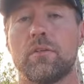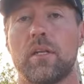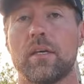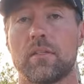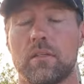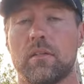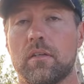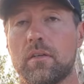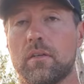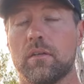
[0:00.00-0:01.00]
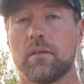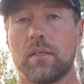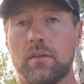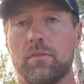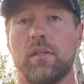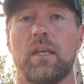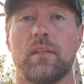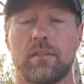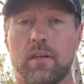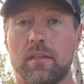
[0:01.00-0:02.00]
doesn't give you that
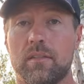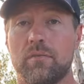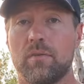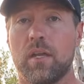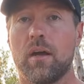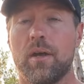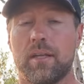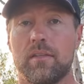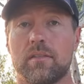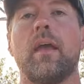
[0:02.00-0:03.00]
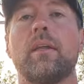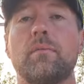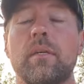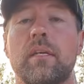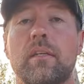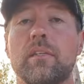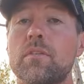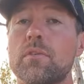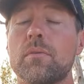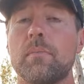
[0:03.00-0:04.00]
anxiety for now at least. And we need
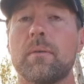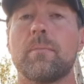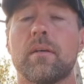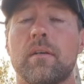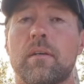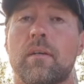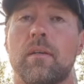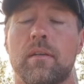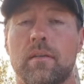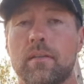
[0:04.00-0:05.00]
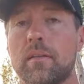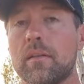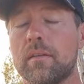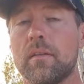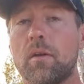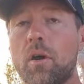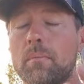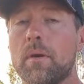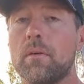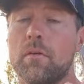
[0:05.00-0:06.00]
to remember the
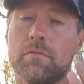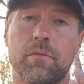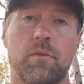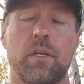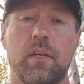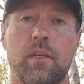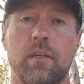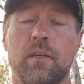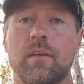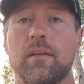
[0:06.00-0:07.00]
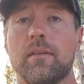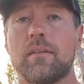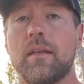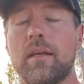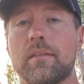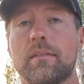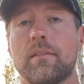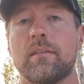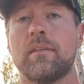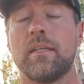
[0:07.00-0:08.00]
combo of three that
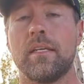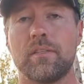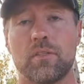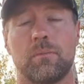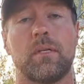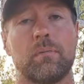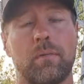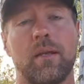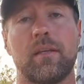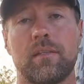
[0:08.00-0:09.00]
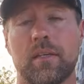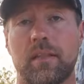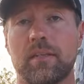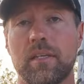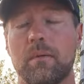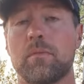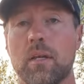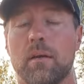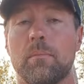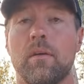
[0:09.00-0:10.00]
needs to be in place at the same
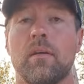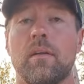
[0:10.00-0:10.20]
time